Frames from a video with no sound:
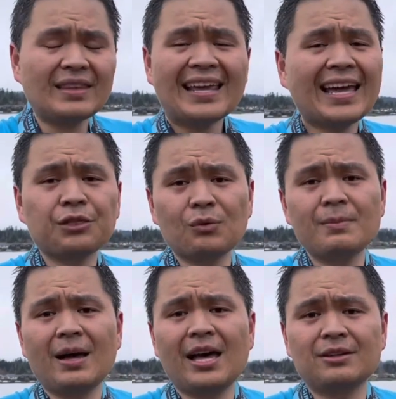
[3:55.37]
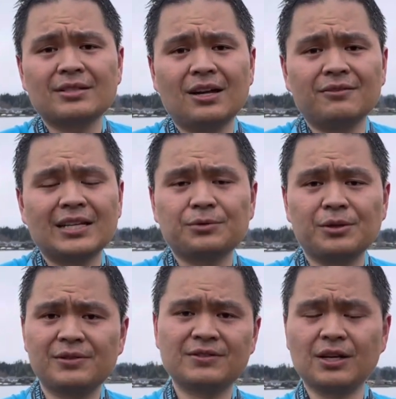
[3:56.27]
at 3 mile self, that's where you
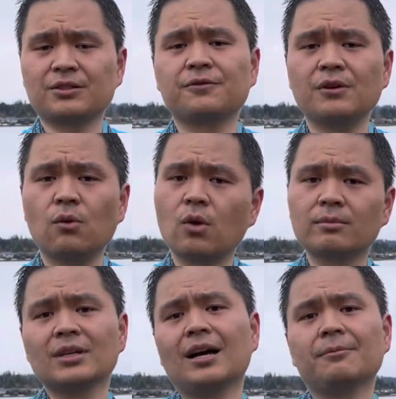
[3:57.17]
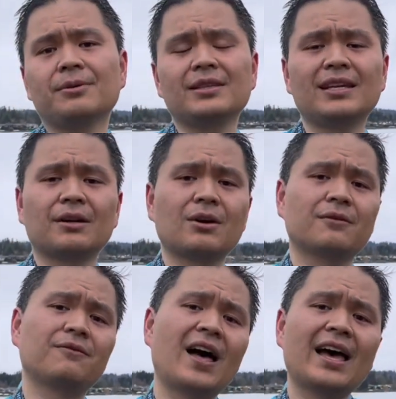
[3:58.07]
start to feel warmed up. And then around
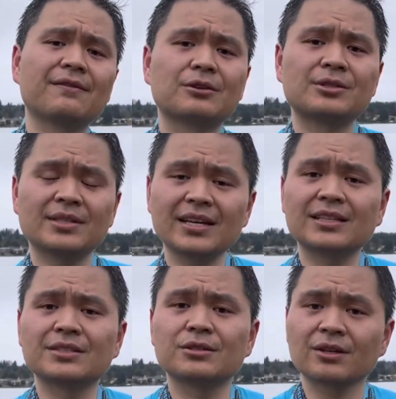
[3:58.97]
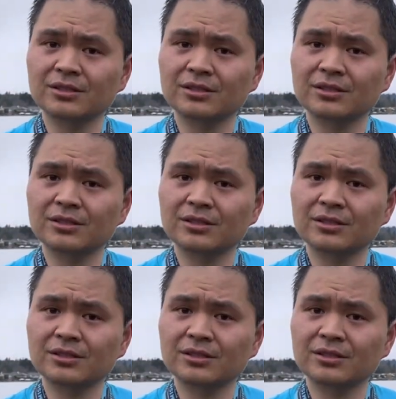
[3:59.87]
5 or 6, you start